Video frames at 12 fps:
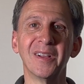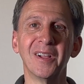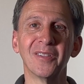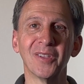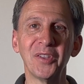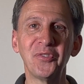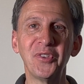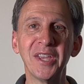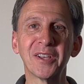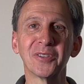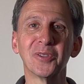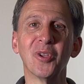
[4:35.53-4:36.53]
Let's
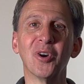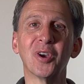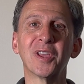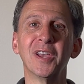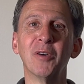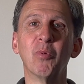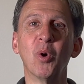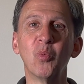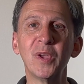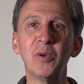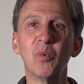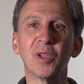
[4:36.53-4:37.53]
take a look at what
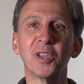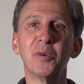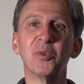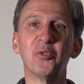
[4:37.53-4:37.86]
Willie was